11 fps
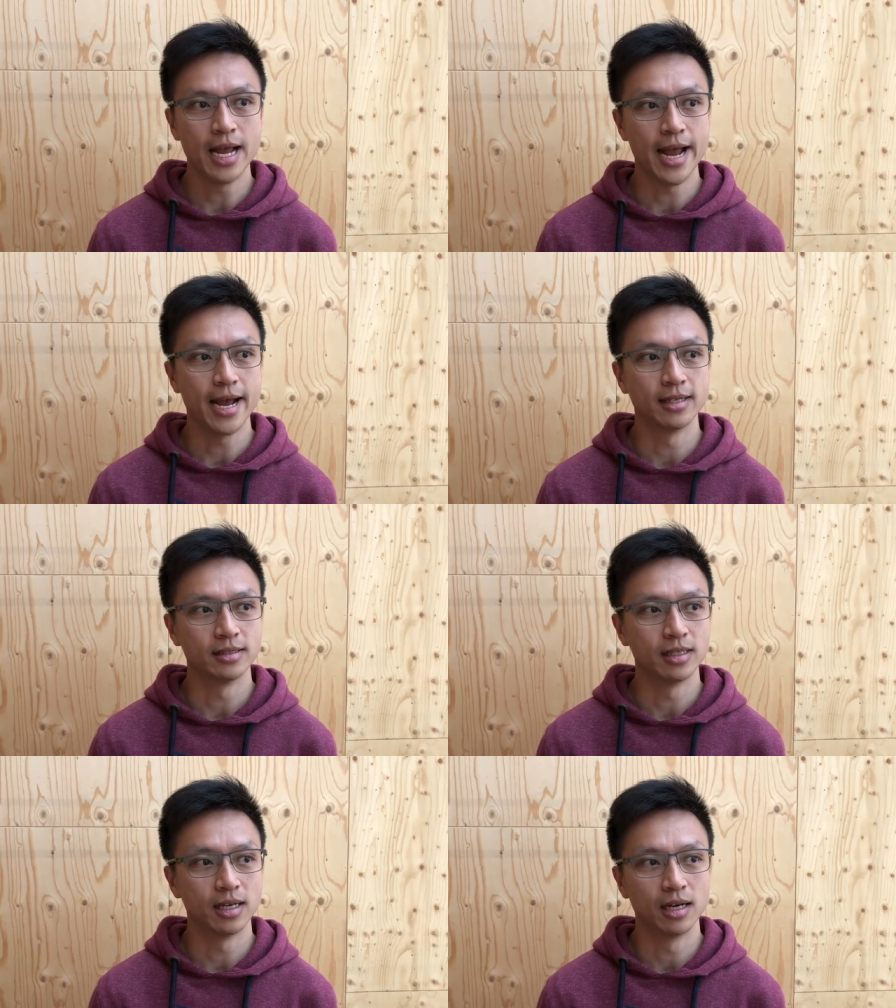
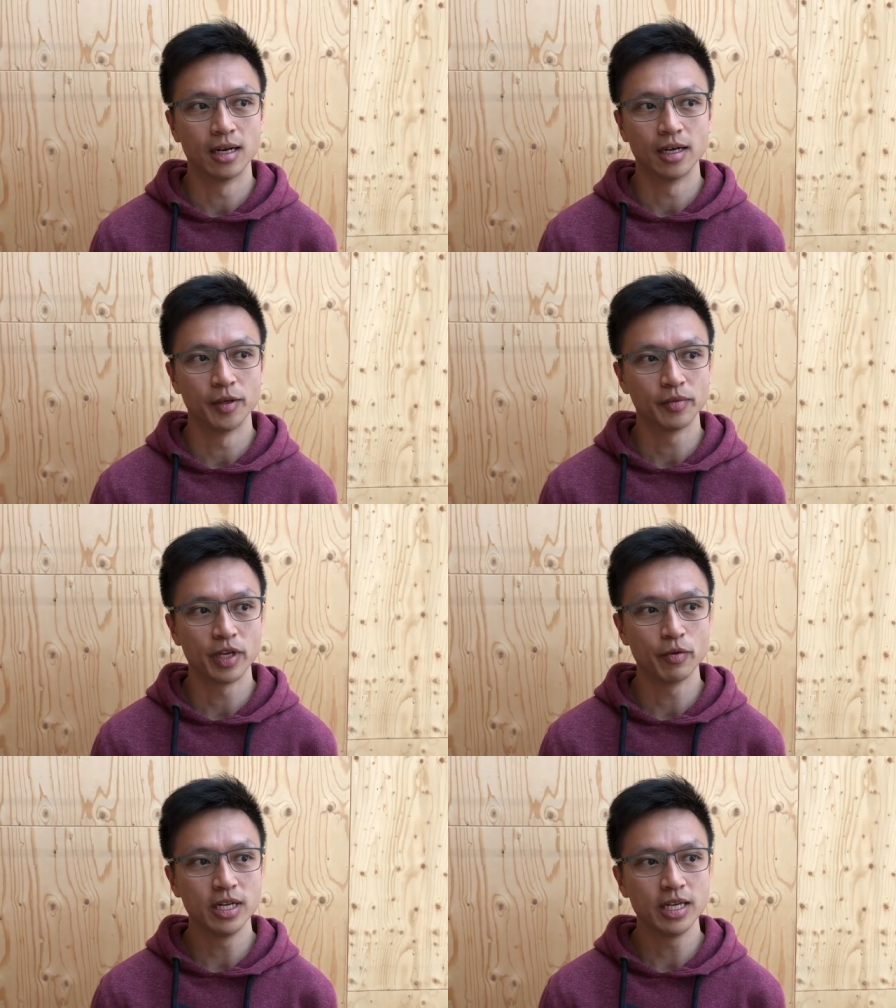And uh,
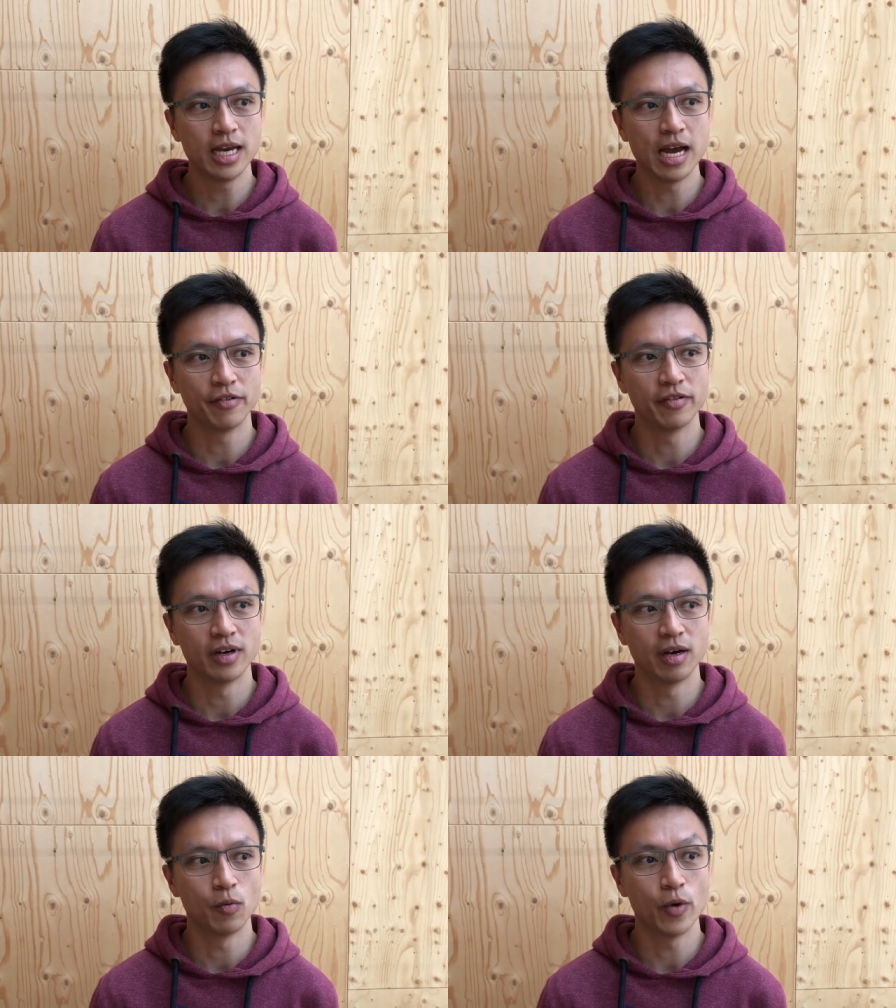they really have
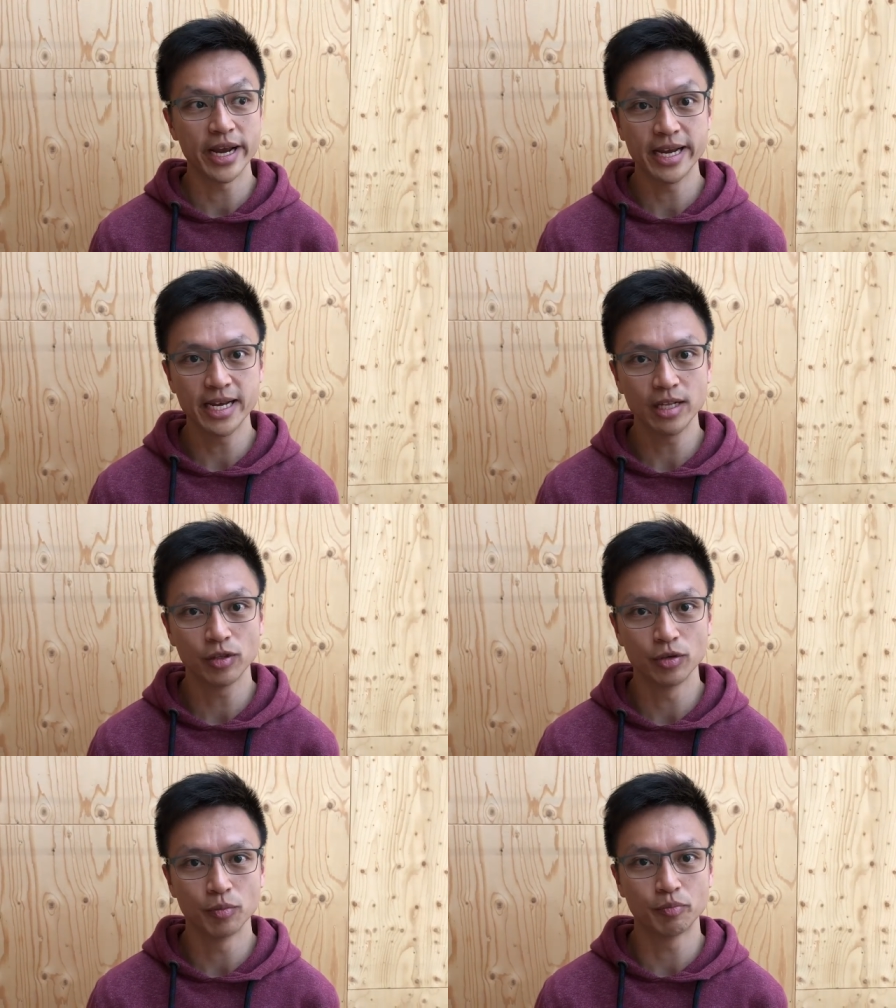a way
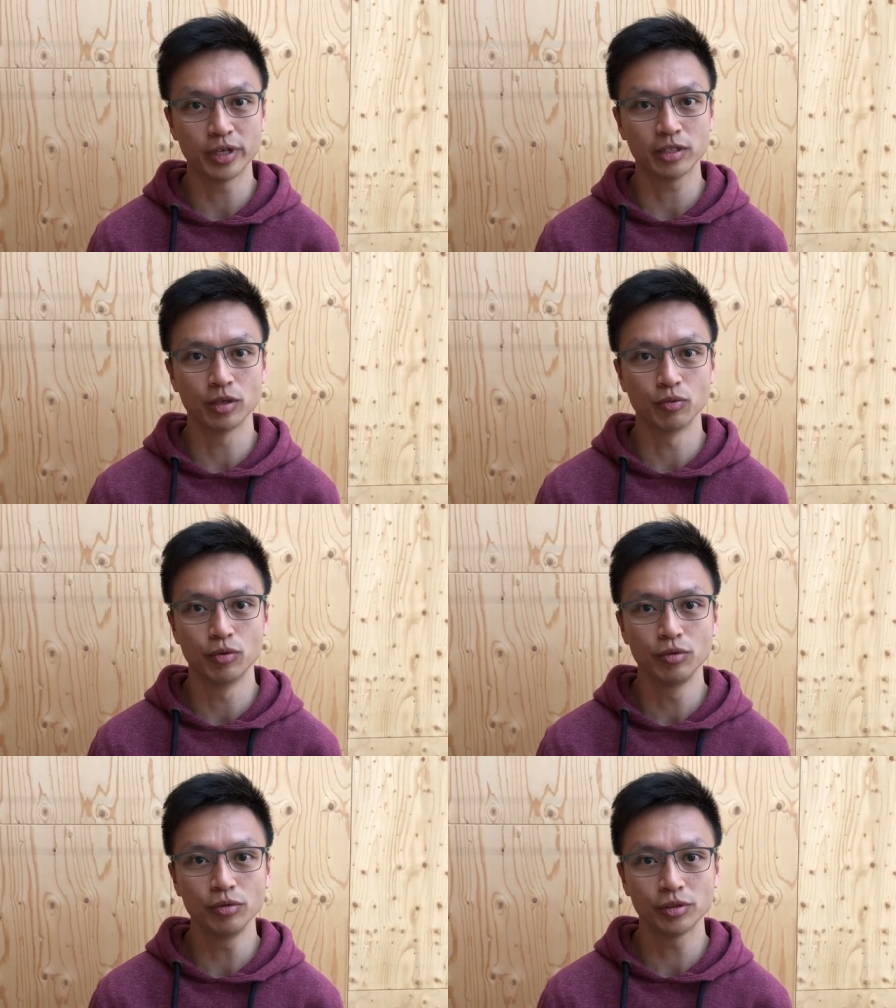to break the
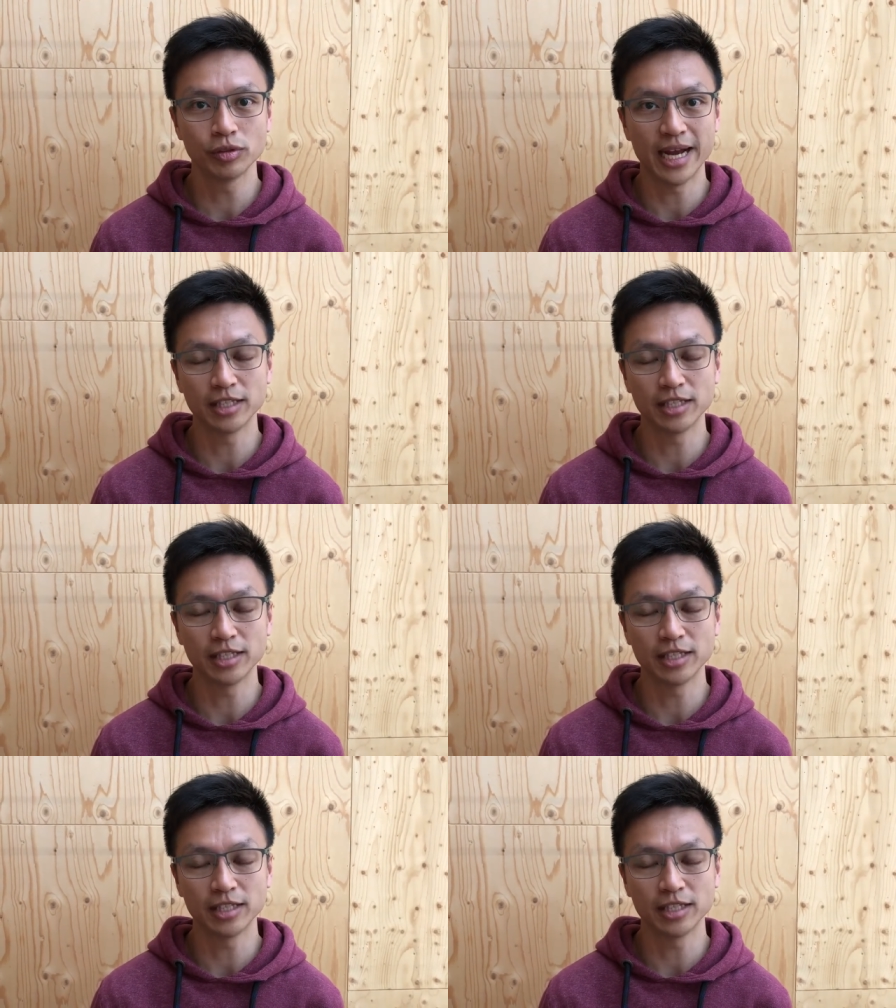rules.